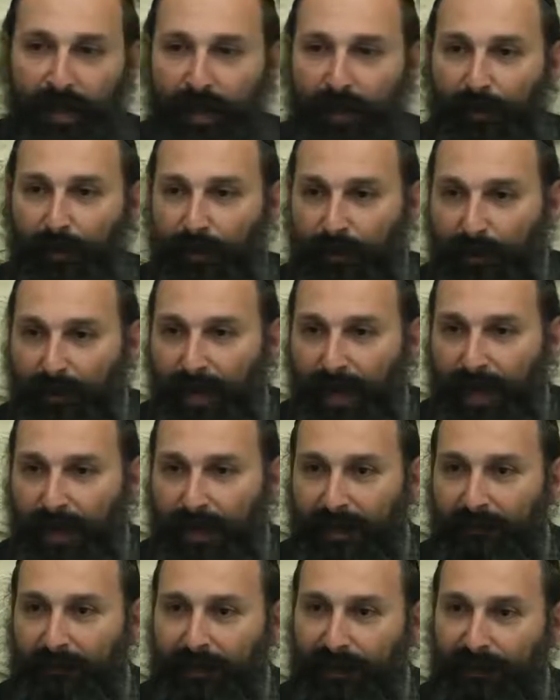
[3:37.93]
And not only
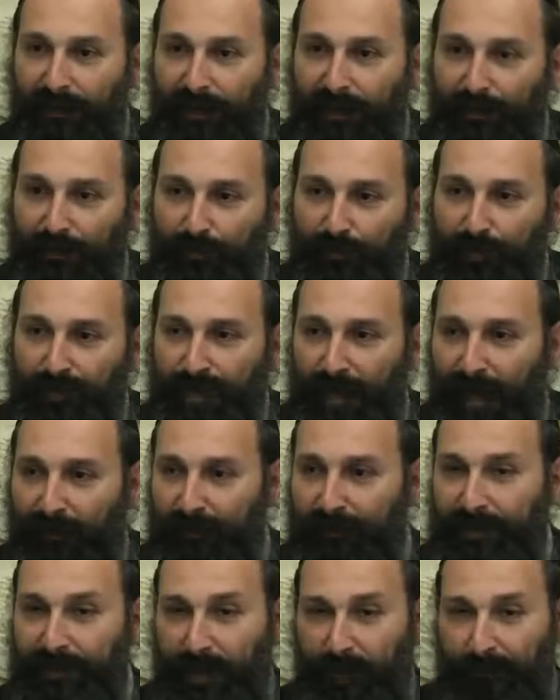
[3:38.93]
that, even if I do
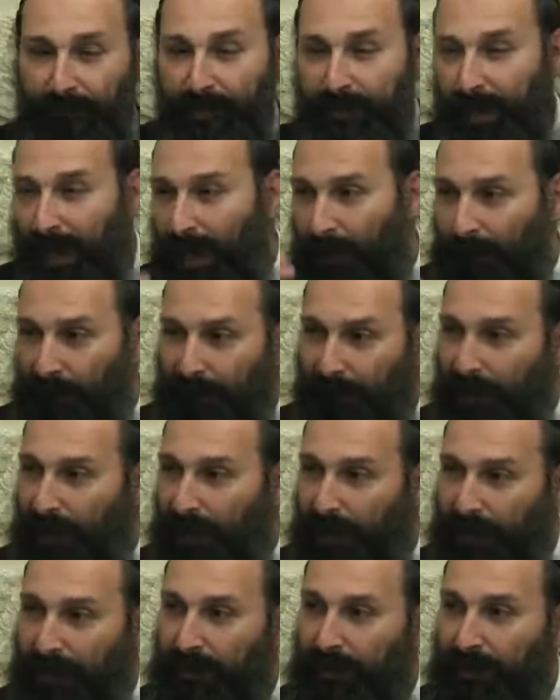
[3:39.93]
have some type of an
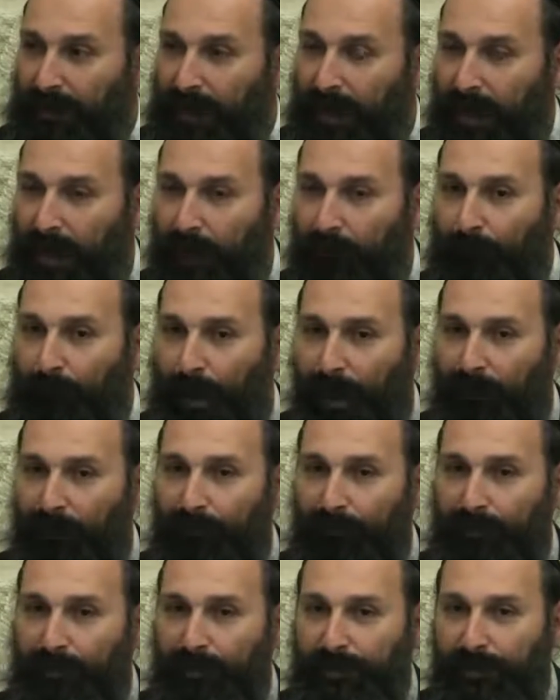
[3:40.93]
idea how
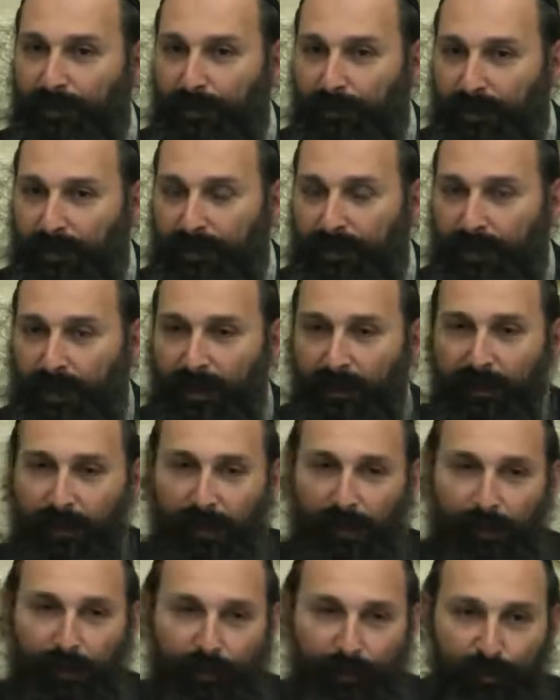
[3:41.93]
powerful the soul is, I don't know
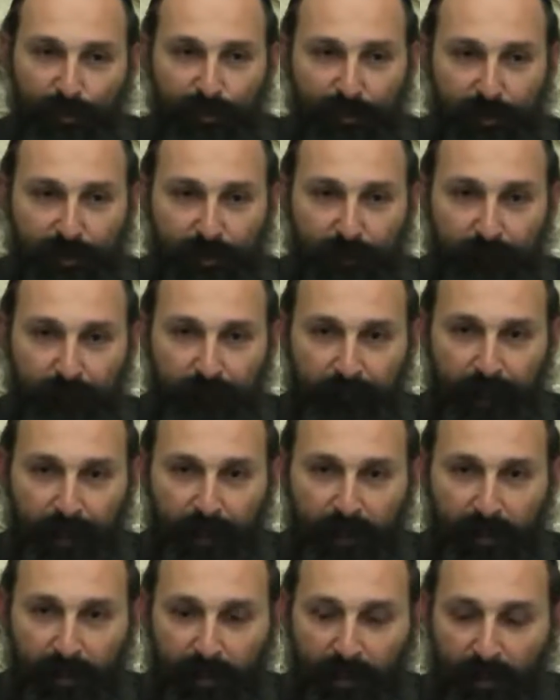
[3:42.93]
how to use it.
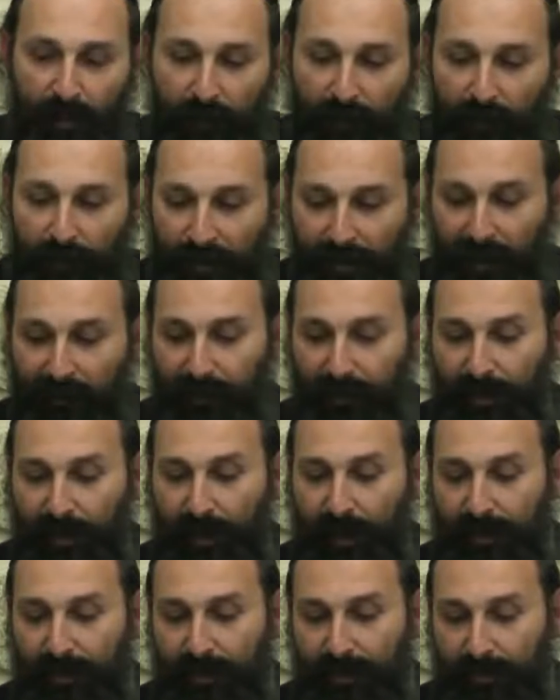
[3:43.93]
But
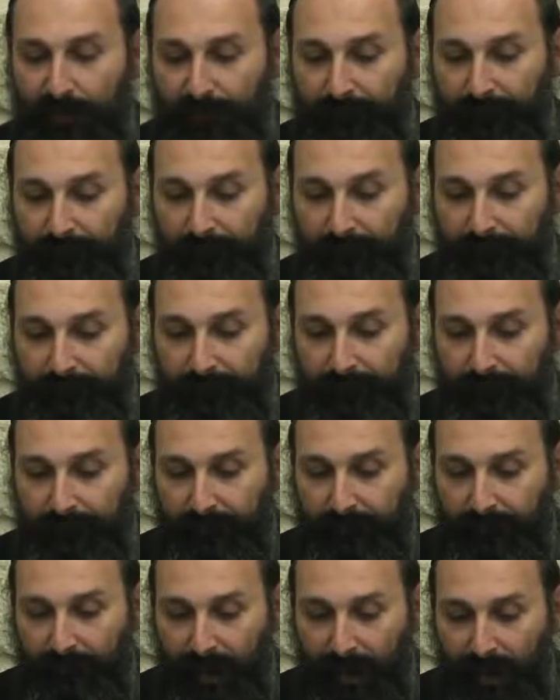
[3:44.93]
nevertheless,
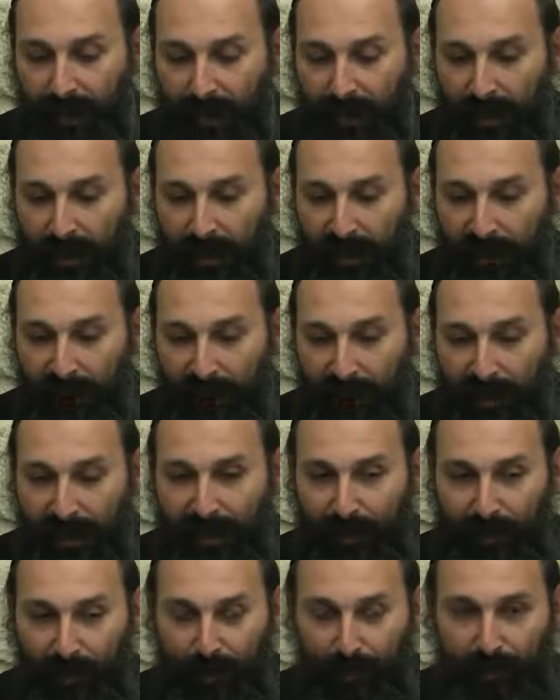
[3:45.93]
if I
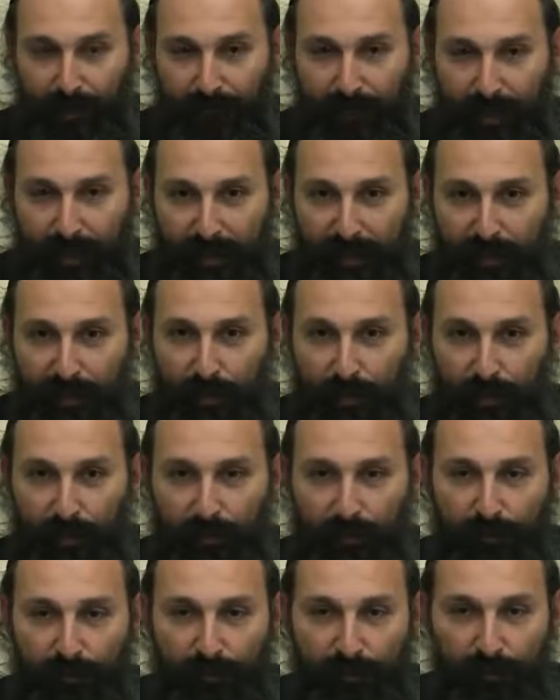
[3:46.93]
use my
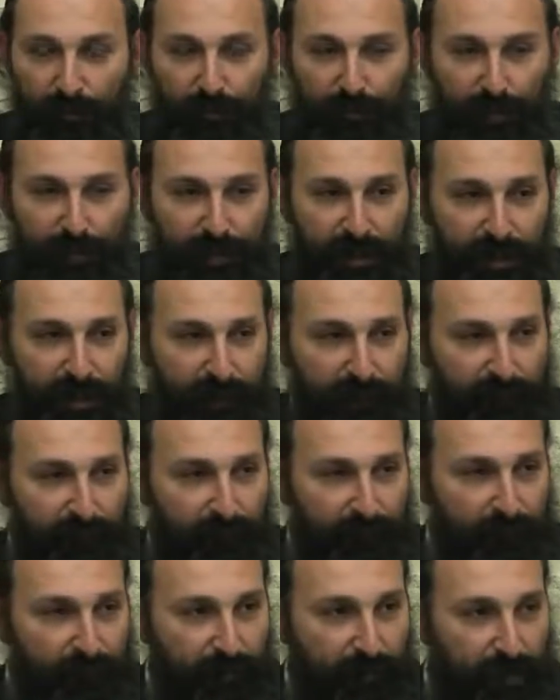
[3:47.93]
soul, so to
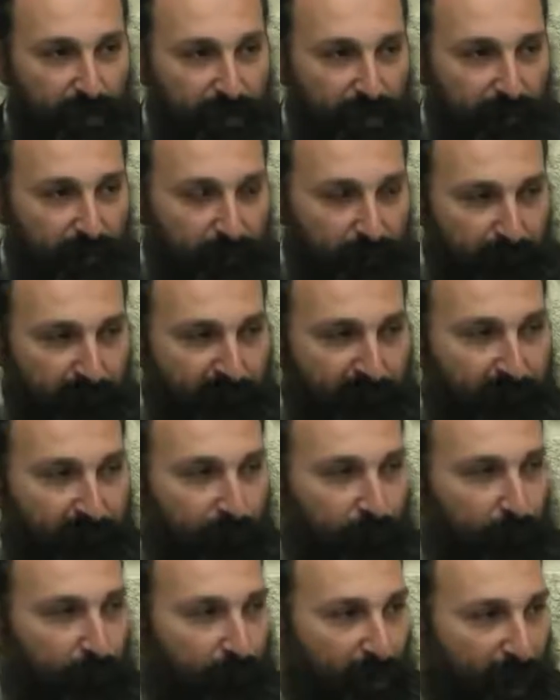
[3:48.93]
say, in
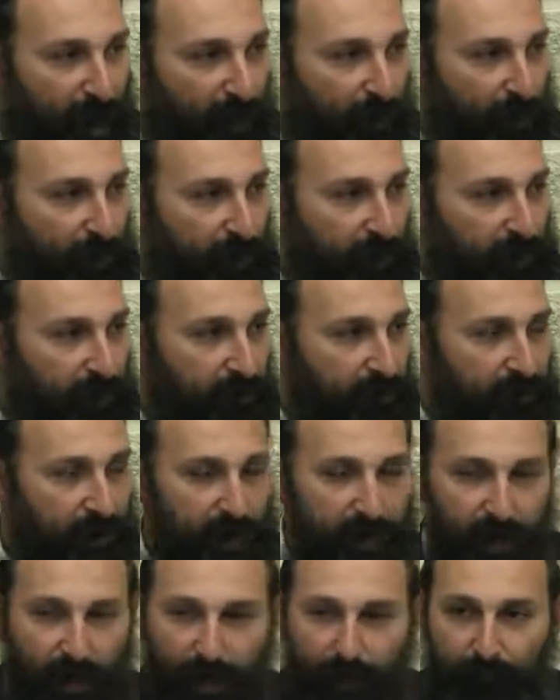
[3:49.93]
full power, it
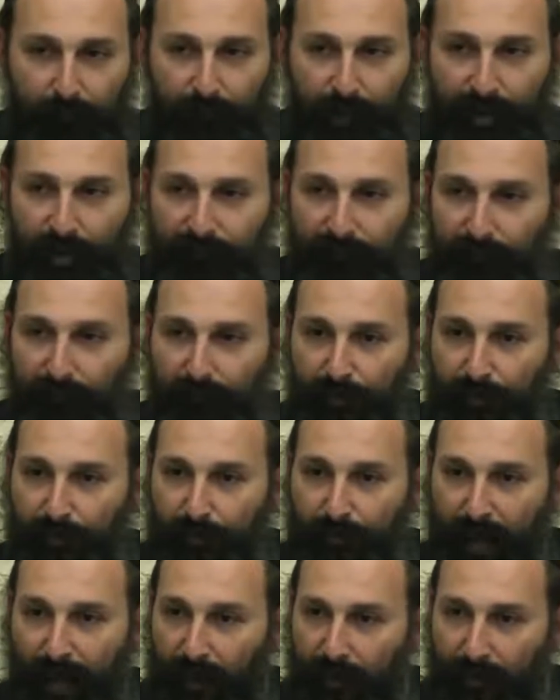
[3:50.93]
has unbelievable
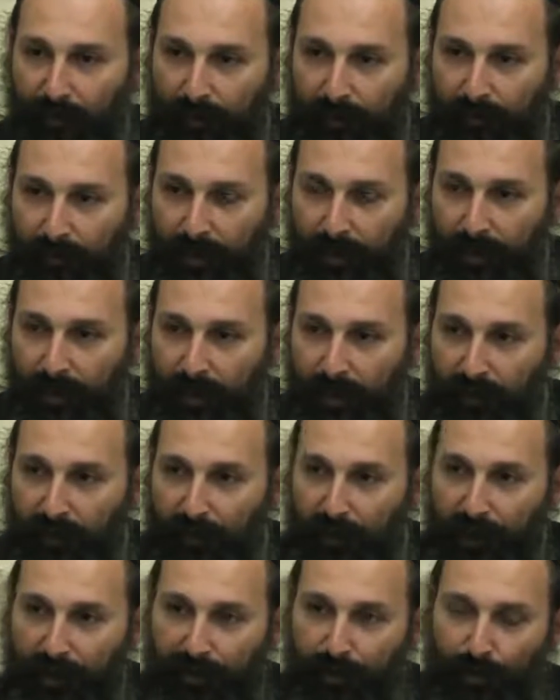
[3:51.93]
powers
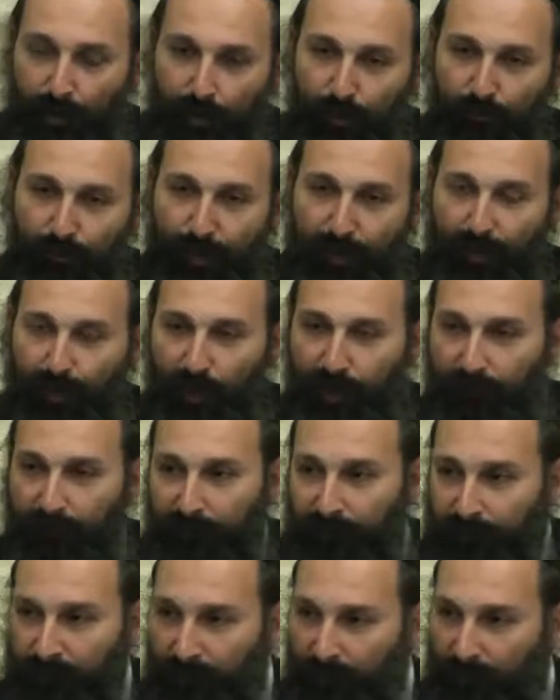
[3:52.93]
that too much of
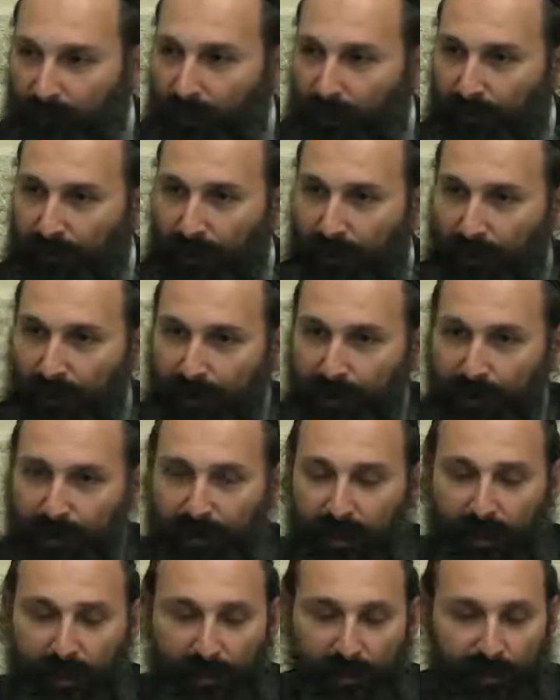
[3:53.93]
it in the wrong direction
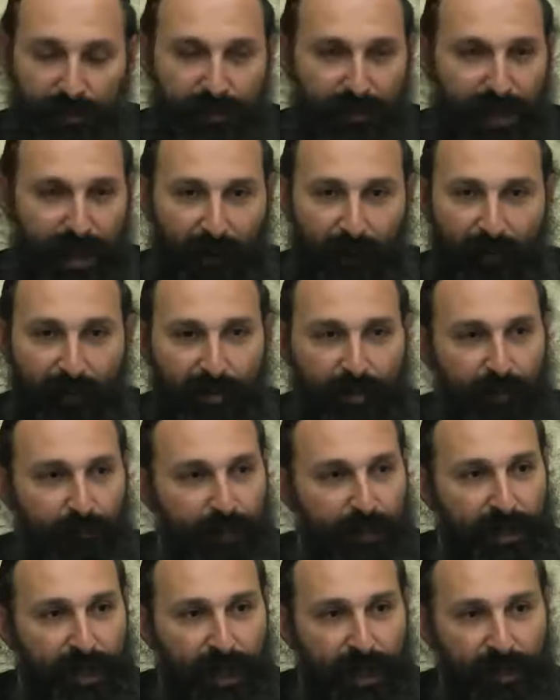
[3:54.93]
can cause damage that
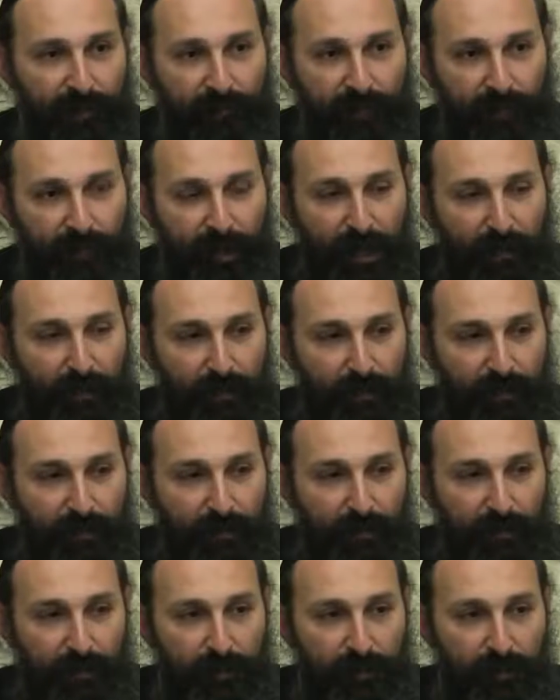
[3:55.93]
we can't even
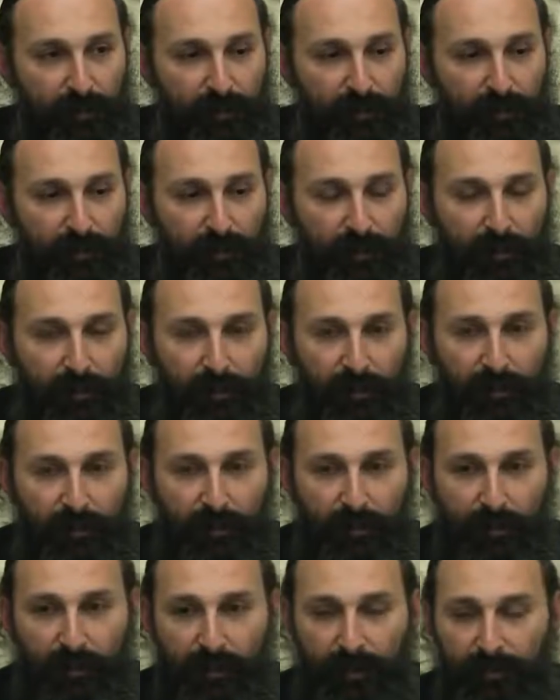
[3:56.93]
imagine.
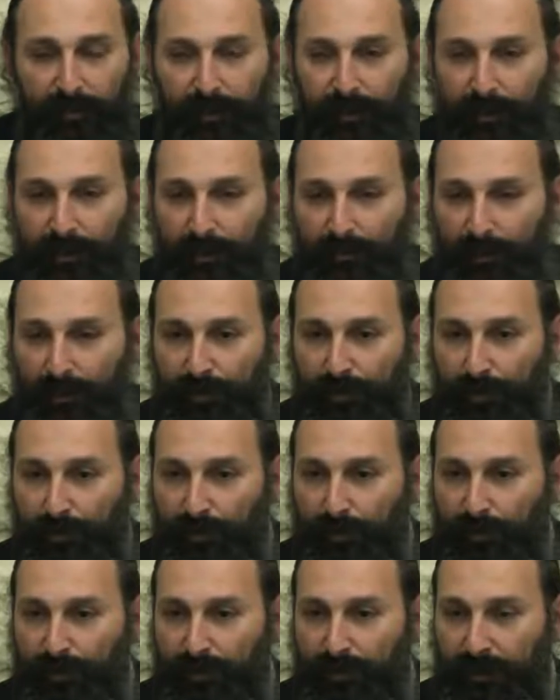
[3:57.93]
This is what's
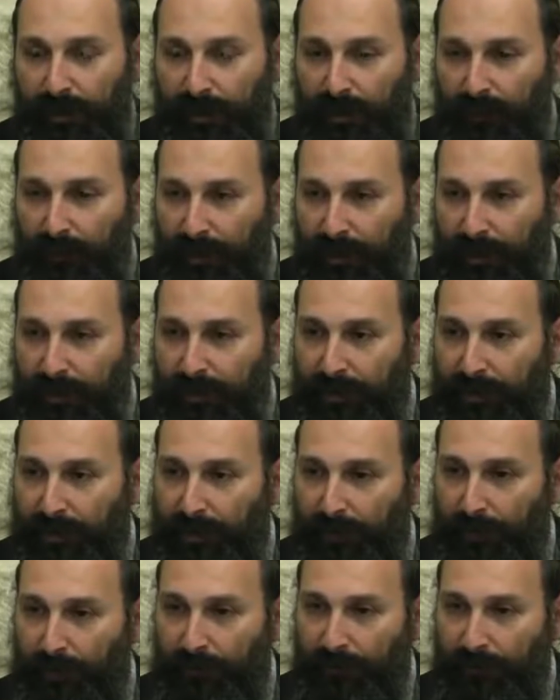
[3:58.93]
called in the Kabbalistic